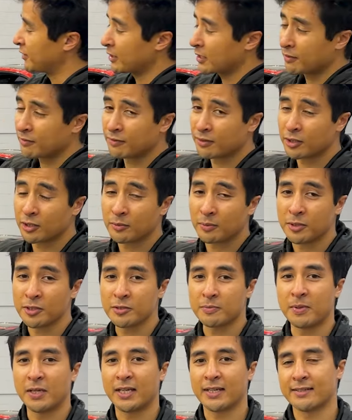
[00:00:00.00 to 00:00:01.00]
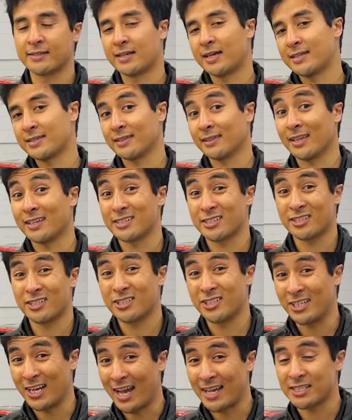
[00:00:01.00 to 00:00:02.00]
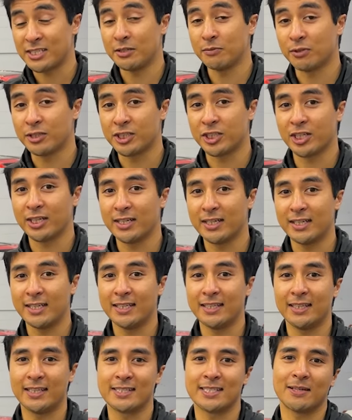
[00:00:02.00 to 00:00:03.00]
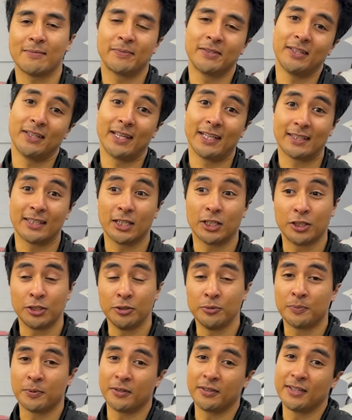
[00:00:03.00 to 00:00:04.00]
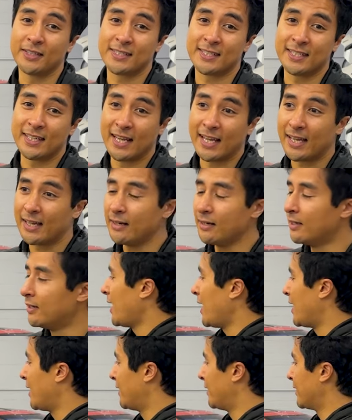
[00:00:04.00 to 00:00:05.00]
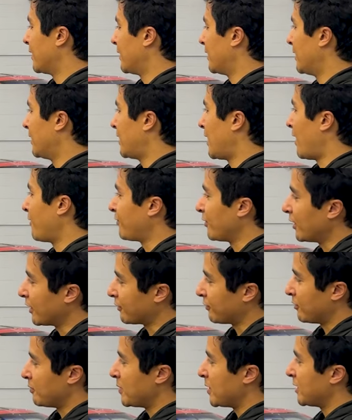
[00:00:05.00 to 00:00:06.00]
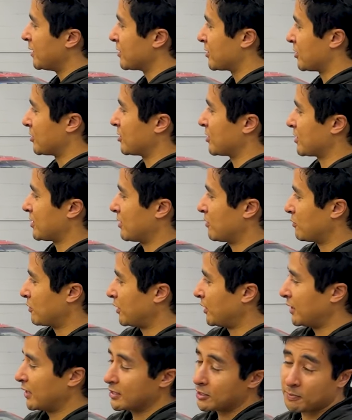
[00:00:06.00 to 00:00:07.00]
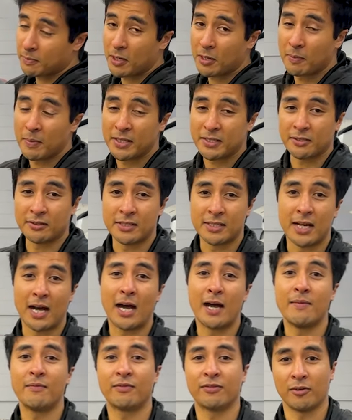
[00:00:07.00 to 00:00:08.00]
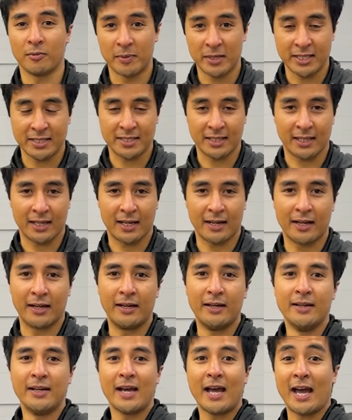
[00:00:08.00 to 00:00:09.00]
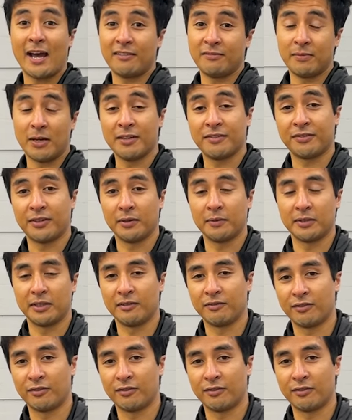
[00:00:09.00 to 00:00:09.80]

the convertibles because it has less chassis rigidity than something like the coupe or the sedan. And uh, I feel like for me, this is just a really experimental time for me to kind of have my fun with the